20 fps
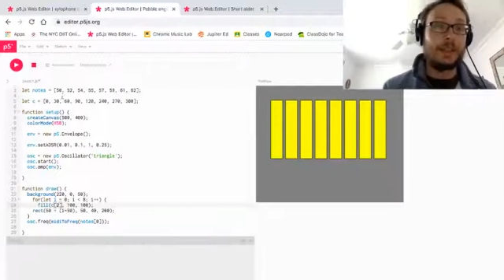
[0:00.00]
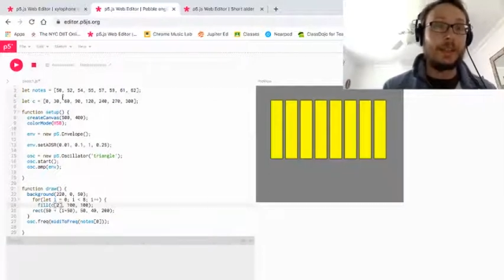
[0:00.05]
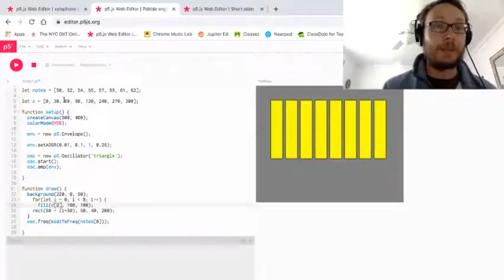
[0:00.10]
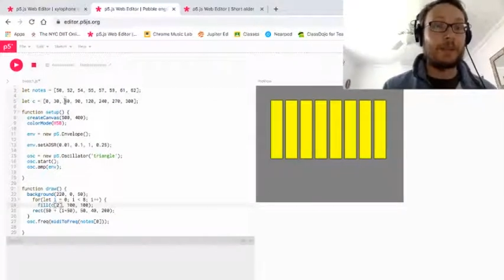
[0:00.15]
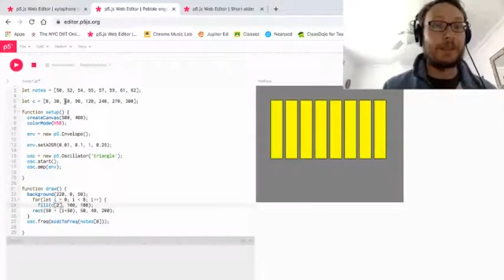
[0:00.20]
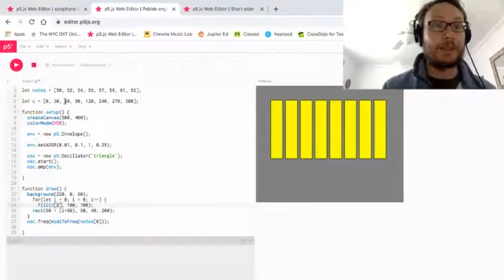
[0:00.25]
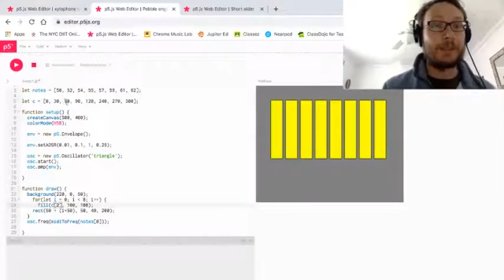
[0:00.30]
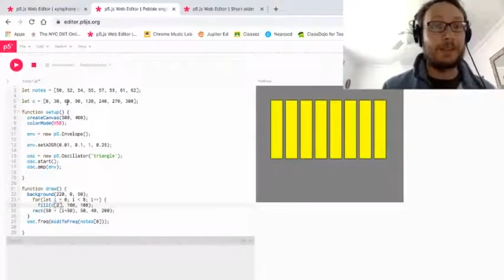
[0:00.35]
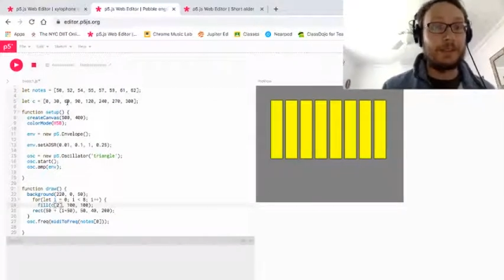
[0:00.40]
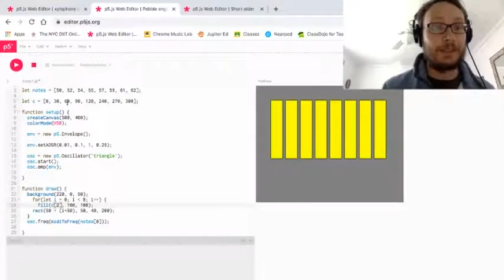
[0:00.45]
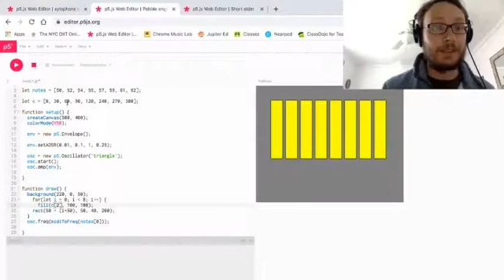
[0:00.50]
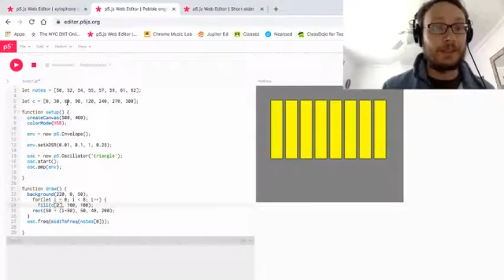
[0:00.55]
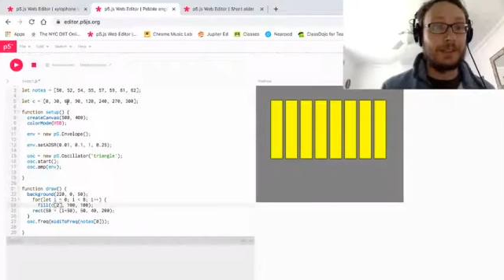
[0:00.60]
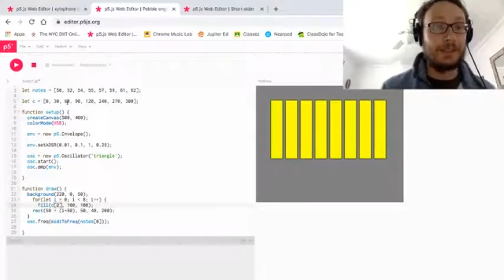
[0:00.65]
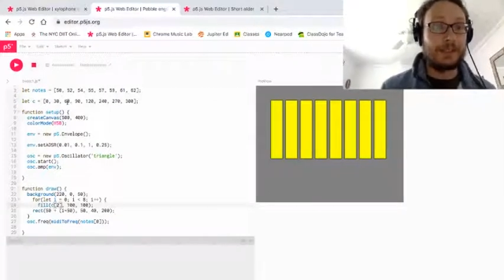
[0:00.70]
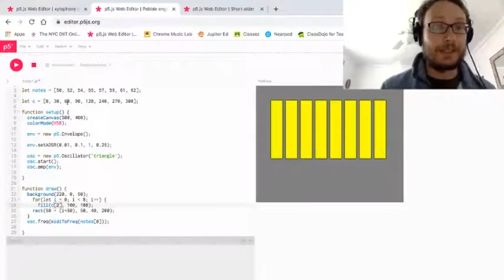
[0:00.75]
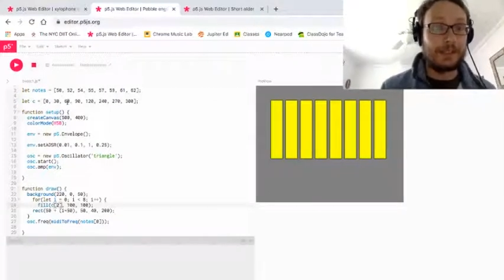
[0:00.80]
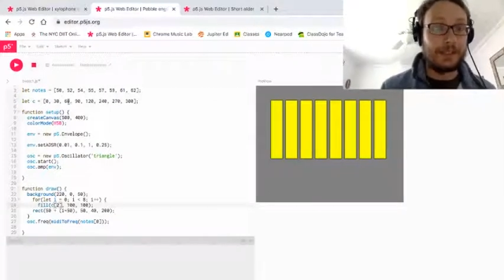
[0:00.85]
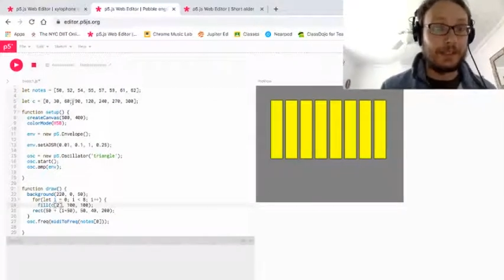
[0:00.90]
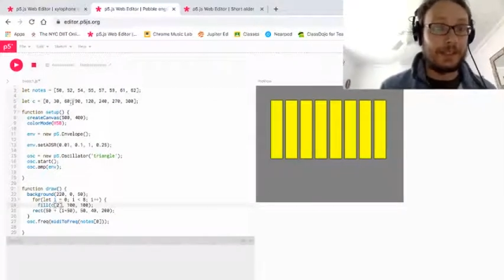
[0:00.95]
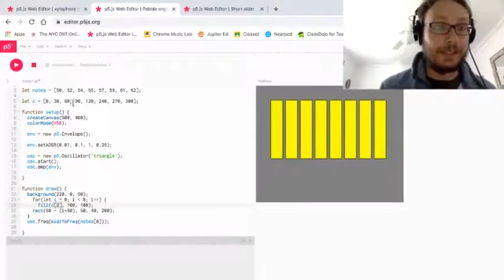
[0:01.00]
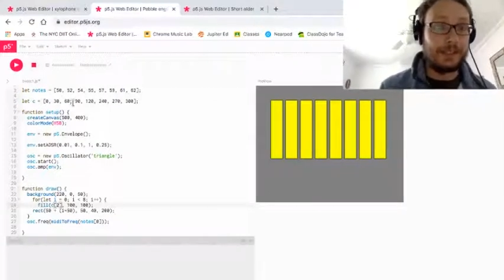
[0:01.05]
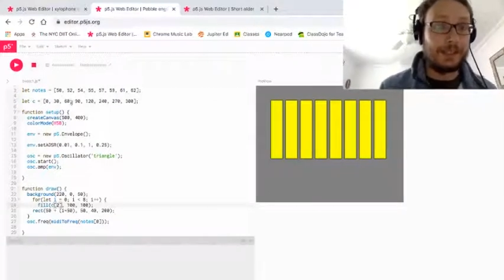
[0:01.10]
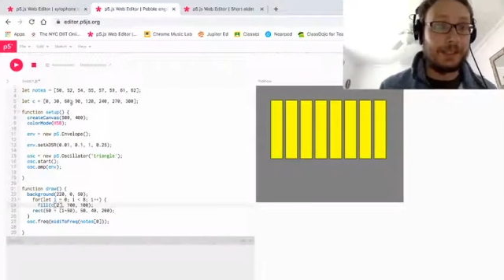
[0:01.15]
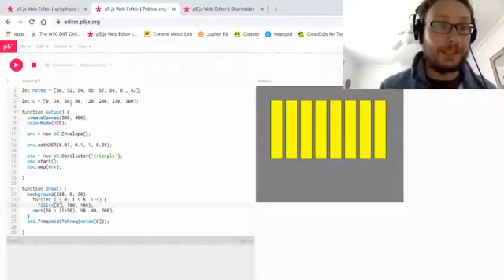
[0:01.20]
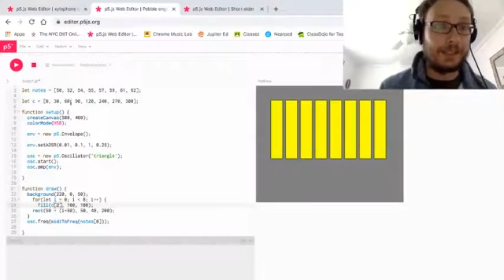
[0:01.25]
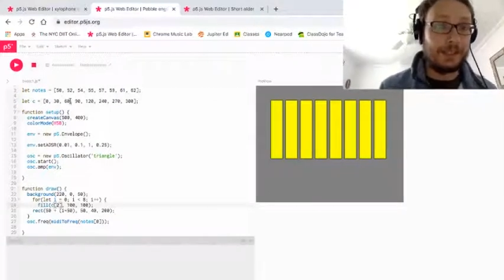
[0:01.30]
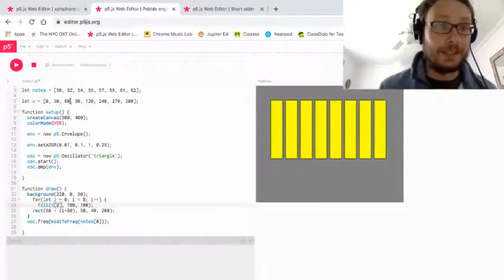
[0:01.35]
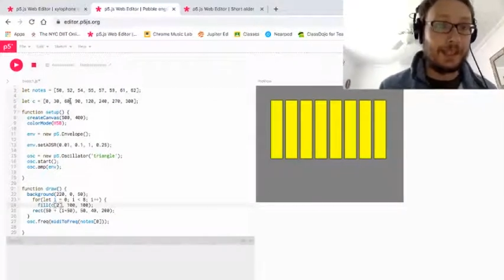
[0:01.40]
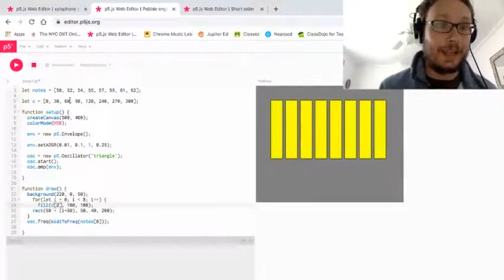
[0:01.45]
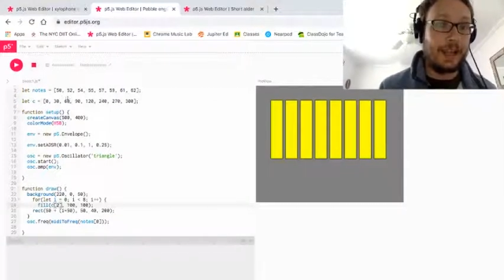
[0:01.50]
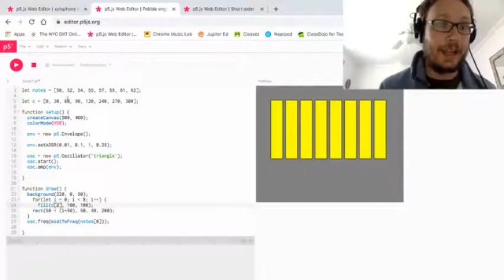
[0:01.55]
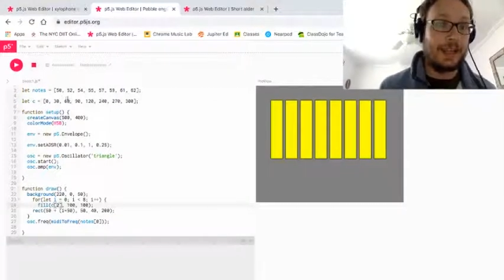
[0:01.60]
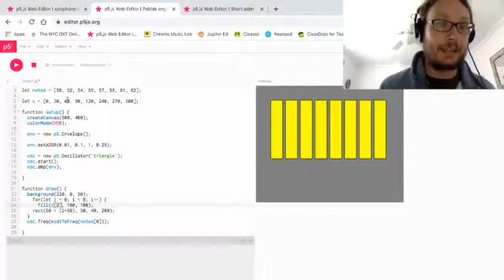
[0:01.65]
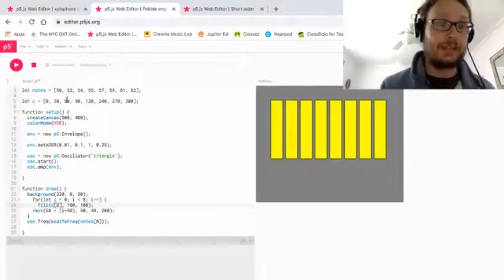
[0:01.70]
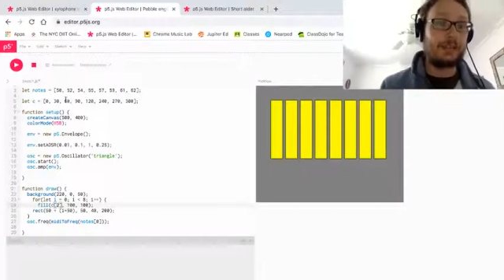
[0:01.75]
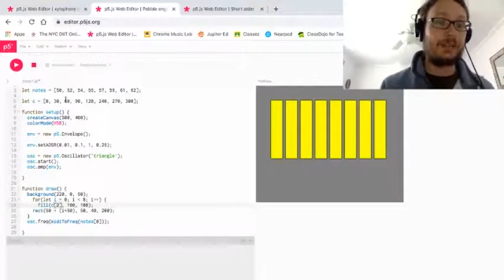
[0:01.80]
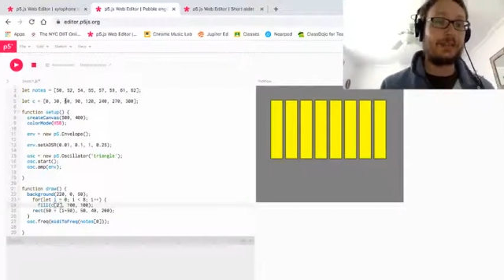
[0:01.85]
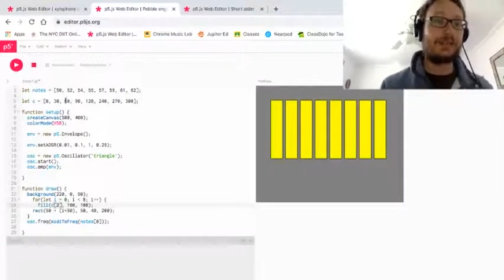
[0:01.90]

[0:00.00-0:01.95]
because 60 is at